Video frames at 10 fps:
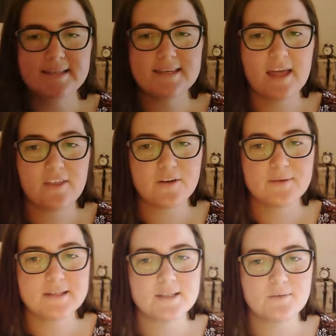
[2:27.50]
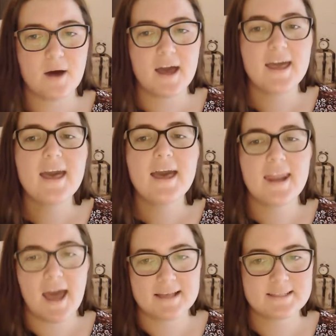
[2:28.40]
another reason why it
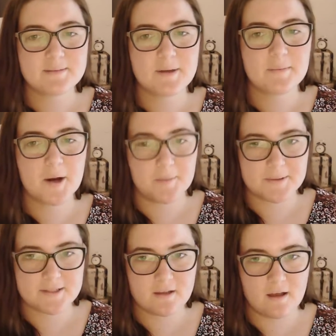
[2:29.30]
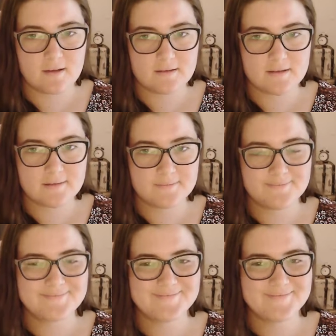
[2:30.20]
has to be a purpose clause.
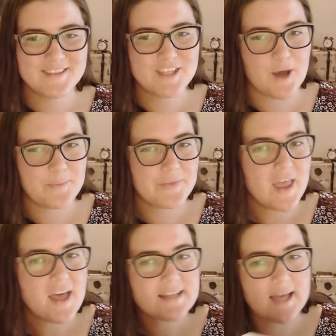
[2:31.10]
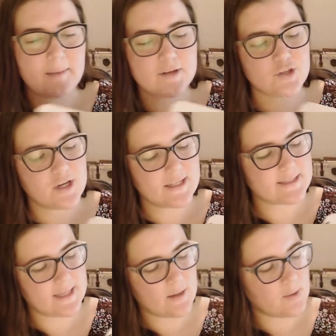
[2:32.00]
So, time to
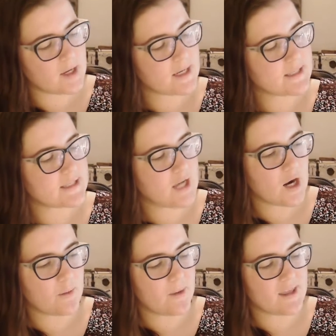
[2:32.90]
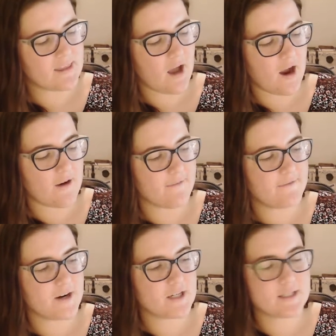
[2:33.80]
translate. We're going to start with our
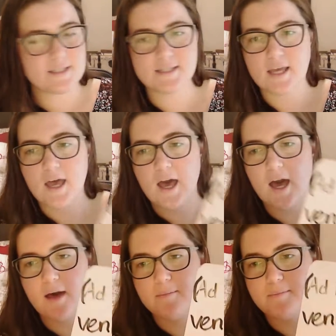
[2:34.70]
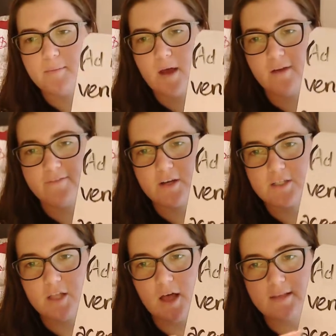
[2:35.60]
first
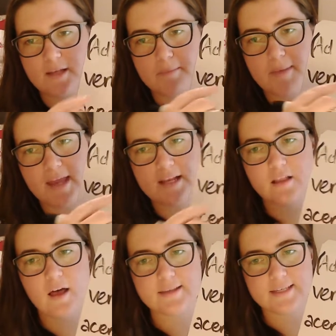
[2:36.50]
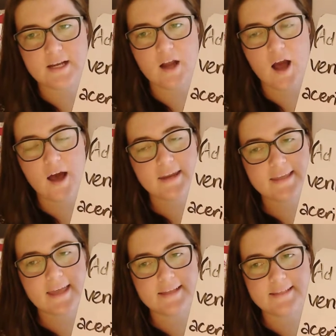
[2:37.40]
clause, our main clause here, ad
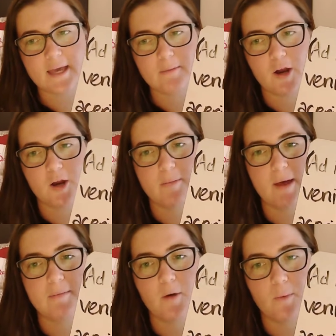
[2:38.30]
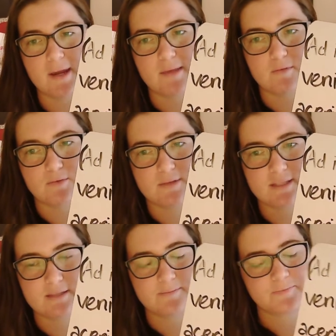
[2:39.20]
ingentem urbem venimus.